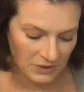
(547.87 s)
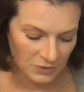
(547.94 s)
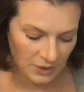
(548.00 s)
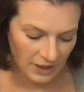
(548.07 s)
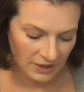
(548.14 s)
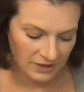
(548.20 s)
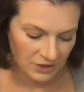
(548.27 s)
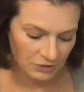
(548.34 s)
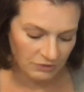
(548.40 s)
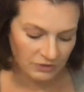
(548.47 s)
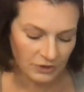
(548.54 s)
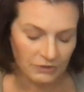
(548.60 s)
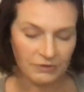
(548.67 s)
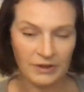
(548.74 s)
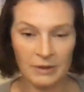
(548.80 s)
That's why I do
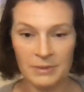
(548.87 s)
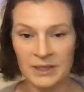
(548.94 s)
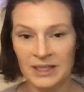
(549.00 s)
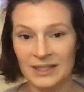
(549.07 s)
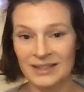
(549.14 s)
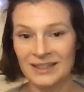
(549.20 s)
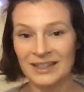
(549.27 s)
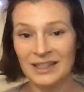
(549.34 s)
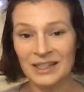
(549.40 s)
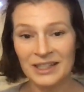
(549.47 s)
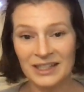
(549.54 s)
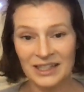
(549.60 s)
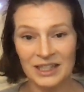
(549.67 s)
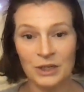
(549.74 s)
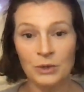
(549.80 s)
feel feminine
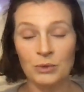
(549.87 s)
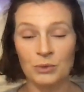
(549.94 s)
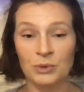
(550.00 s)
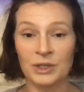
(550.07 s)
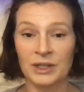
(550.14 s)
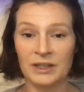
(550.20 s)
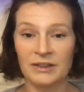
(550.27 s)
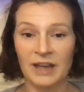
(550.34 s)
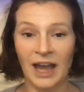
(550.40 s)
really